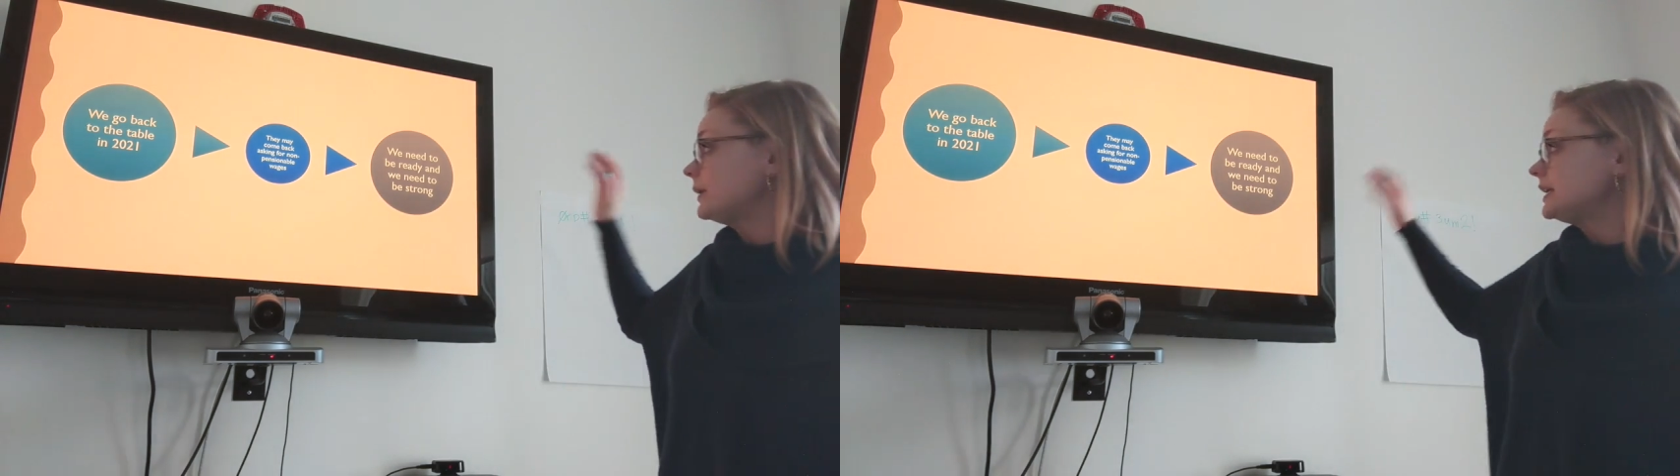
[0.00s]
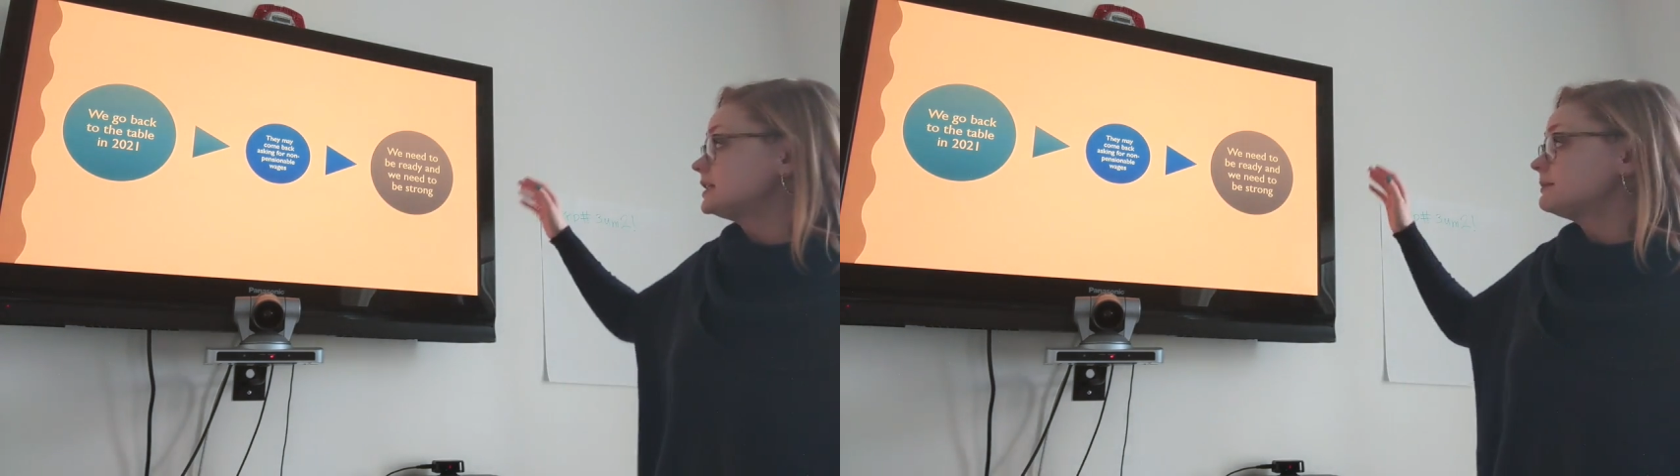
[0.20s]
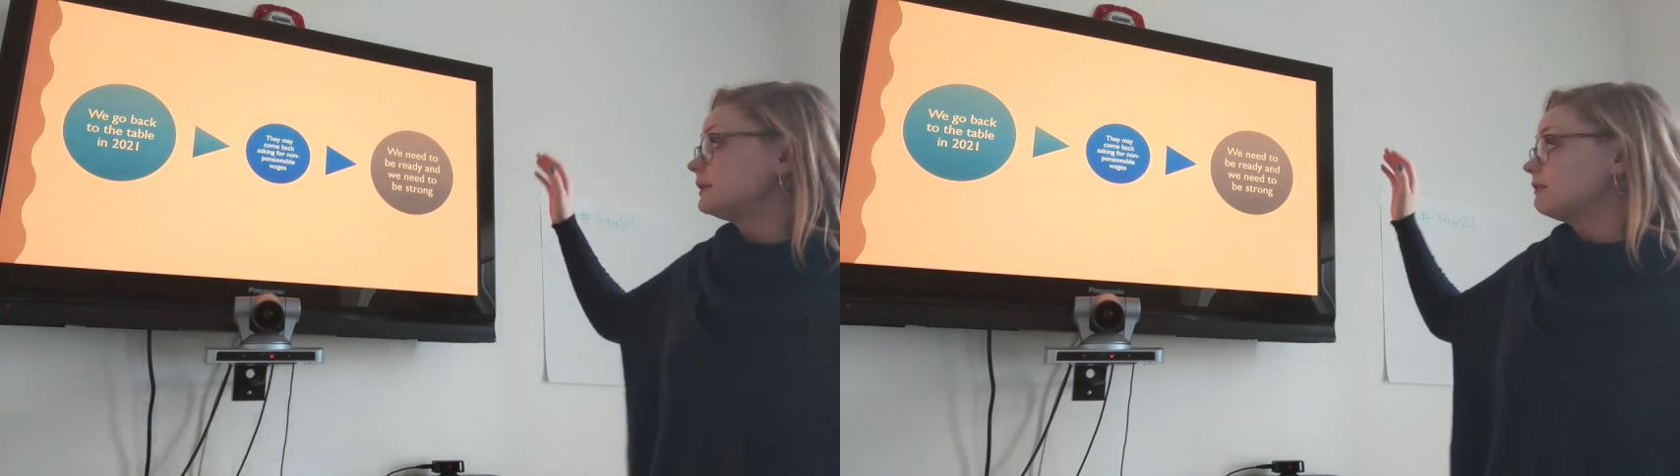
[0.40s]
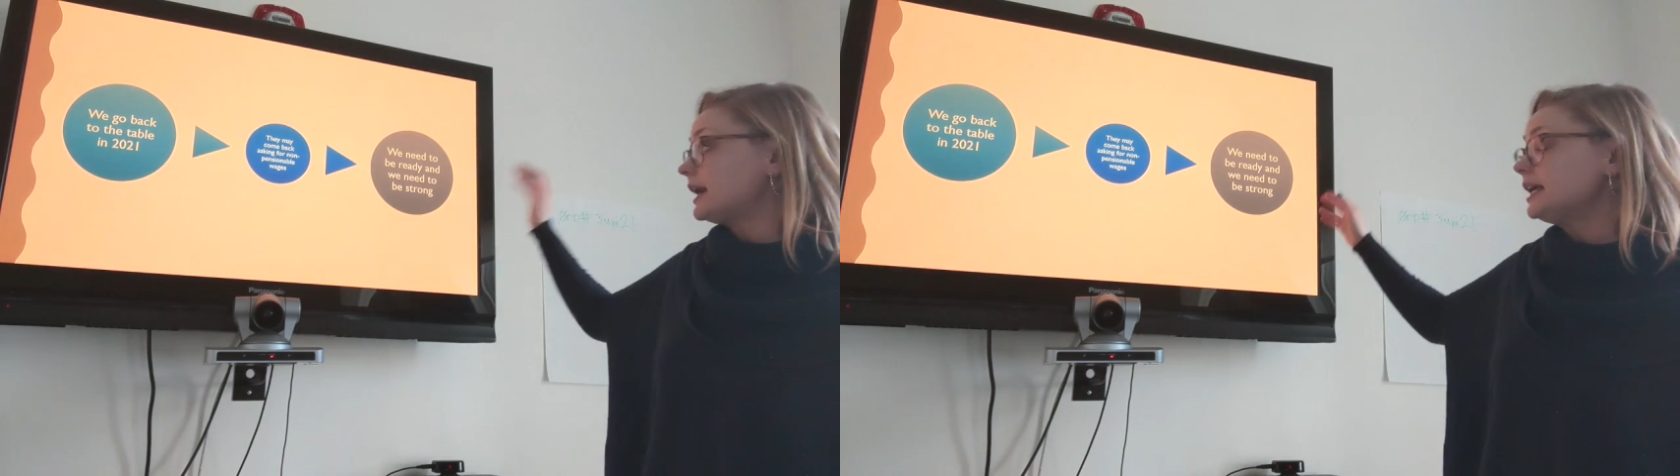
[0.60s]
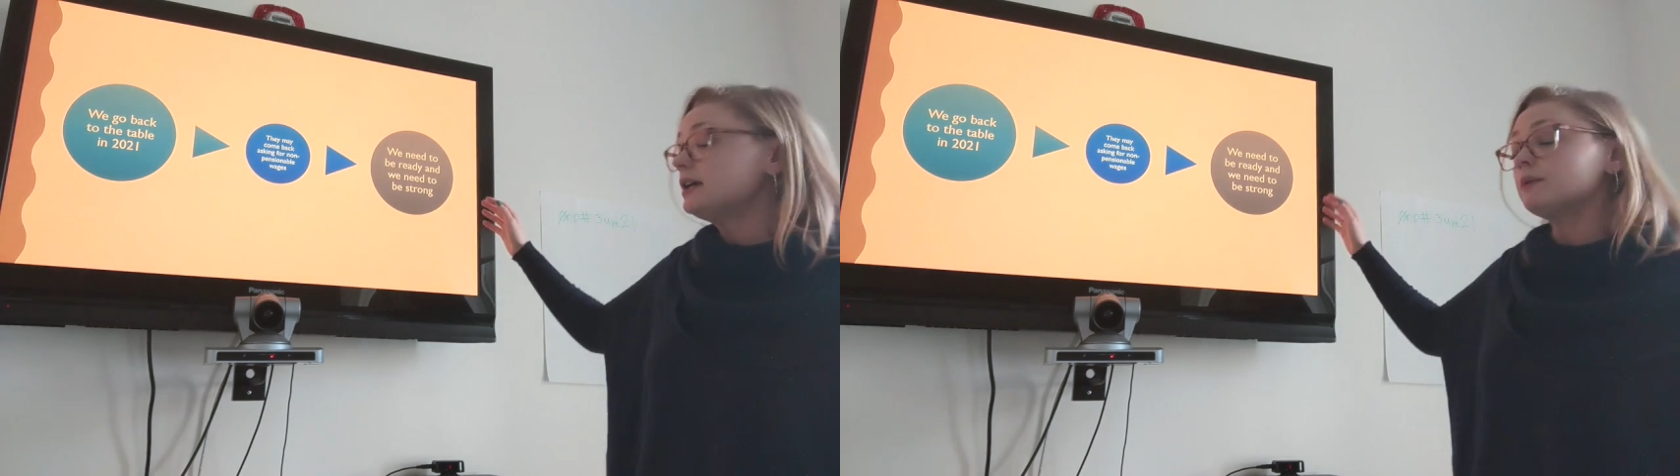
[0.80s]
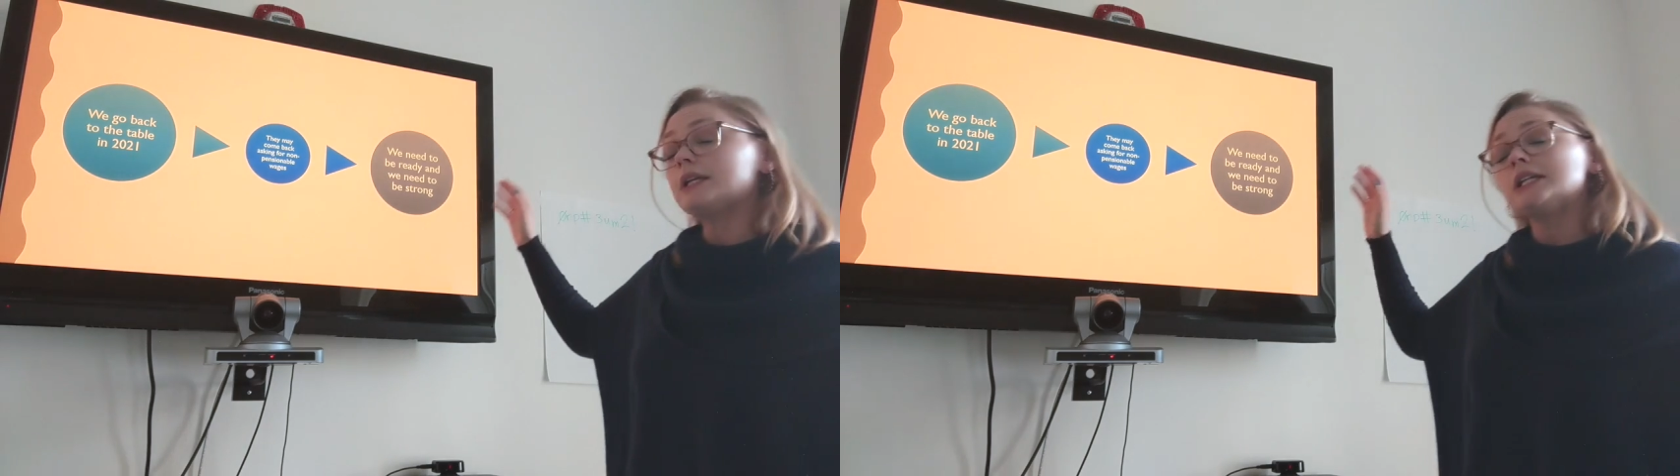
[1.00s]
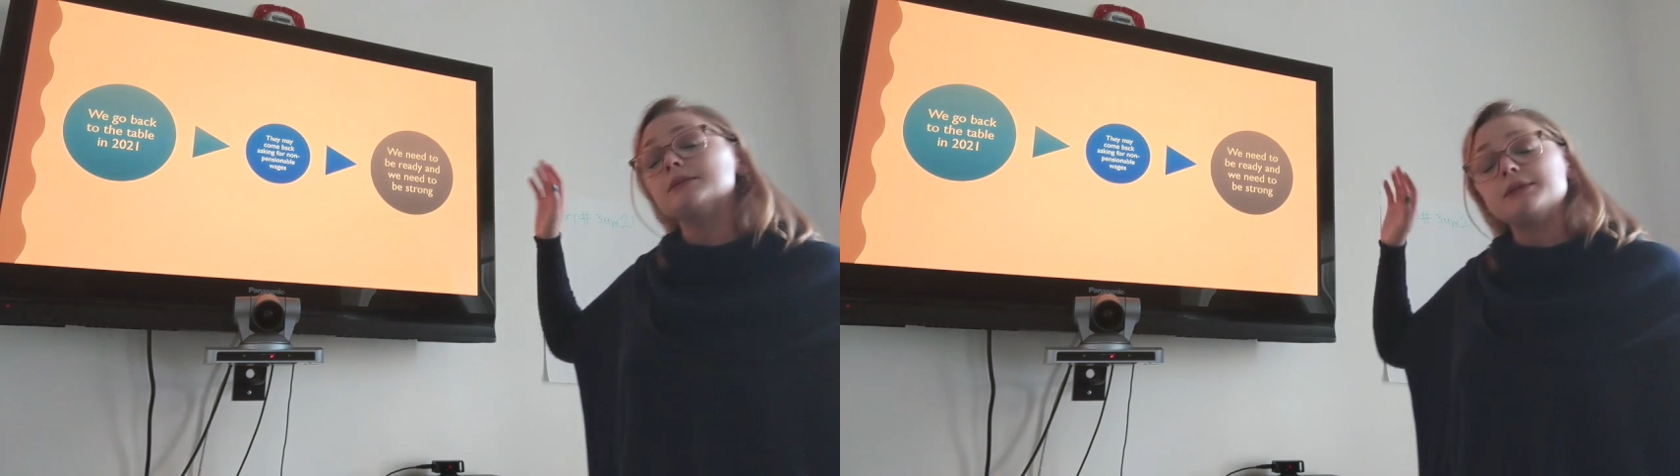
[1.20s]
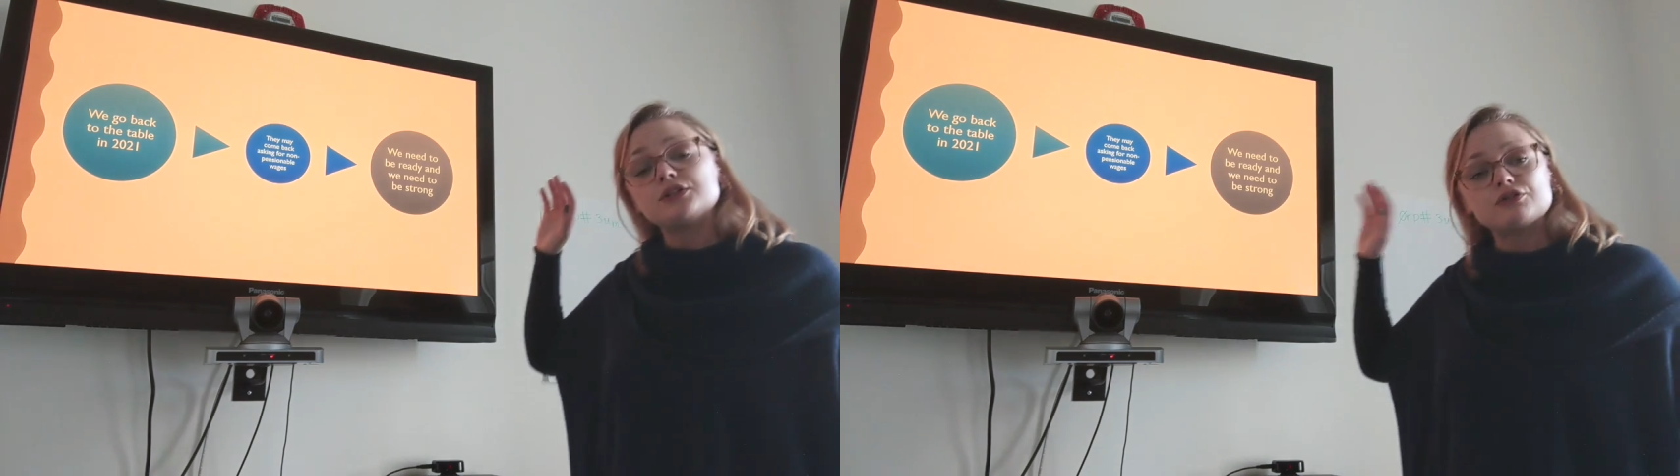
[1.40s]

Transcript: We need to be ready and we need to be